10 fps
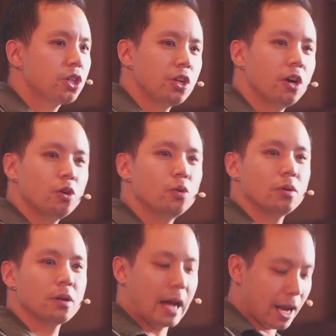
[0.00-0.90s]
Do you know,
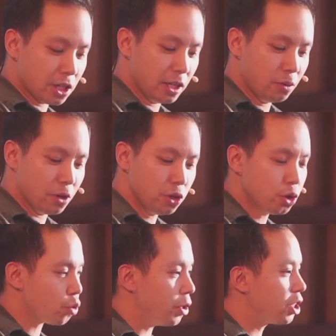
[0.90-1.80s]
actually, when
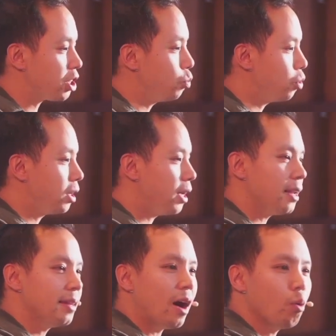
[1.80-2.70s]
you treat someone
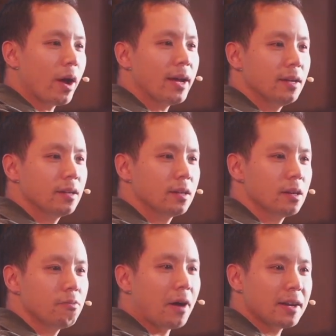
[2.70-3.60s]
in that way,
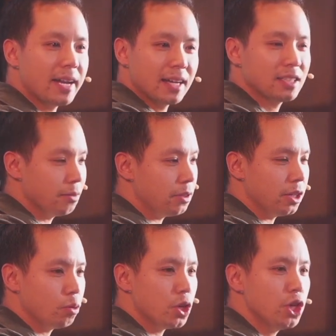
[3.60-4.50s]
that
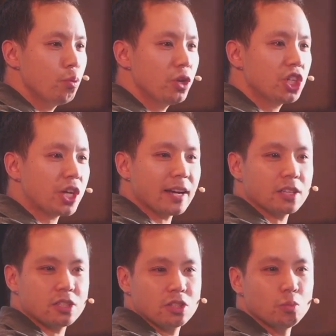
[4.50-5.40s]
negatively, when you
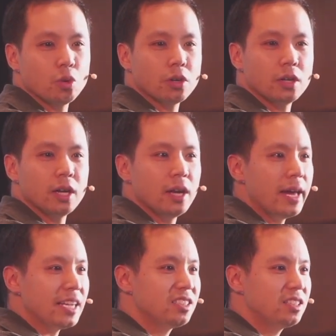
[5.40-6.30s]
reject someone,
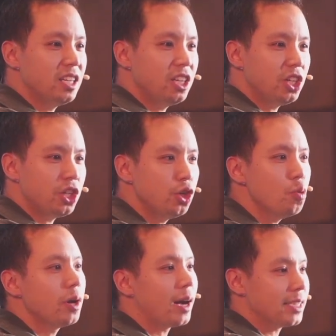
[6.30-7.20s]
it's
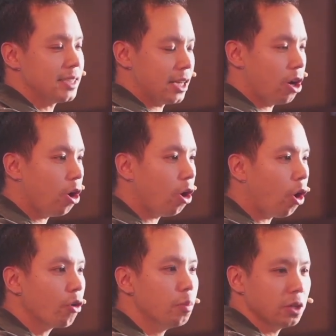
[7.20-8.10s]
dehumanizing and
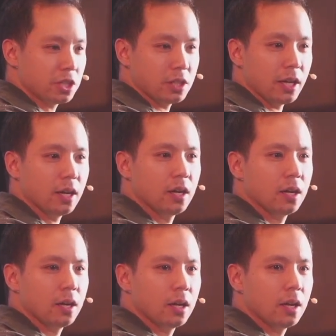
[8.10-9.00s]
horrible, isn't it?
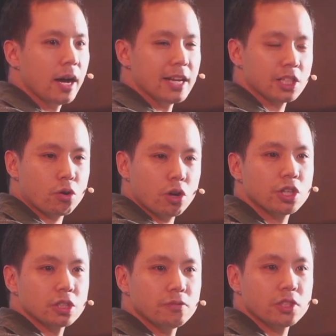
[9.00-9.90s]
And it's
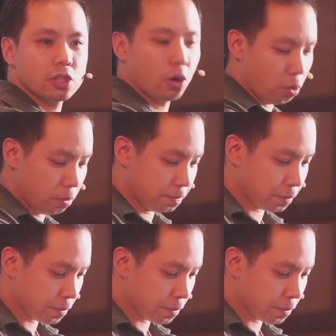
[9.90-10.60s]
crushing to the soul.